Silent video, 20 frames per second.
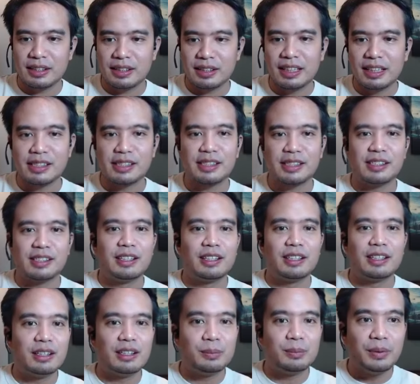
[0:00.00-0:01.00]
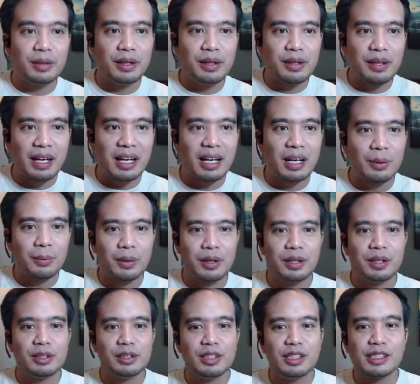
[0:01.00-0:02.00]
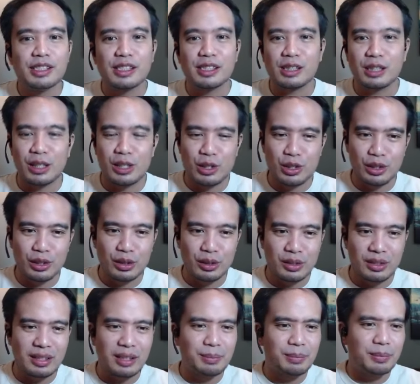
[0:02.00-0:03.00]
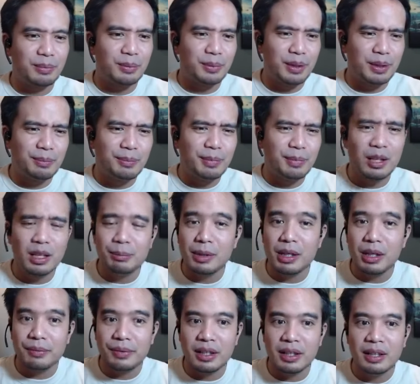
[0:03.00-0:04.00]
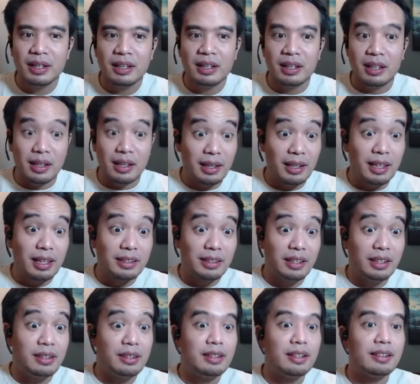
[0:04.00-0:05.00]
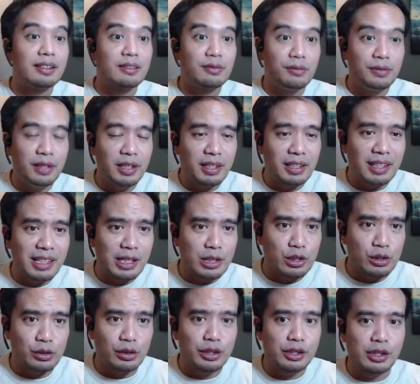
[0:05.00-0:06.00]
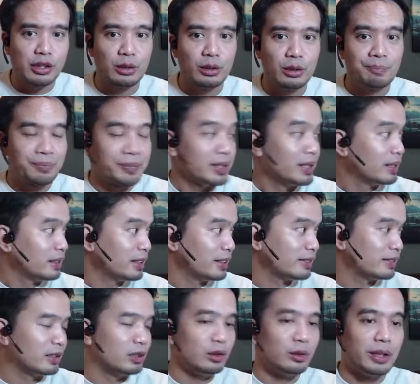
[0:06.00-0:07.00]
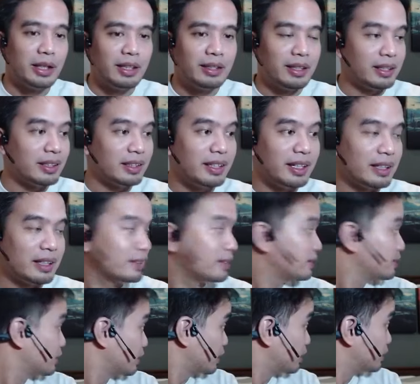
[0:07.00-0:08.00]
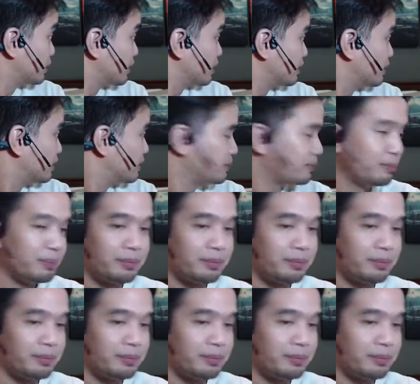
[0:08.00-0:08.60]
get started with our discussion tonight. We're going to be covering a lot in this free crash course, so let's go ahead and get started.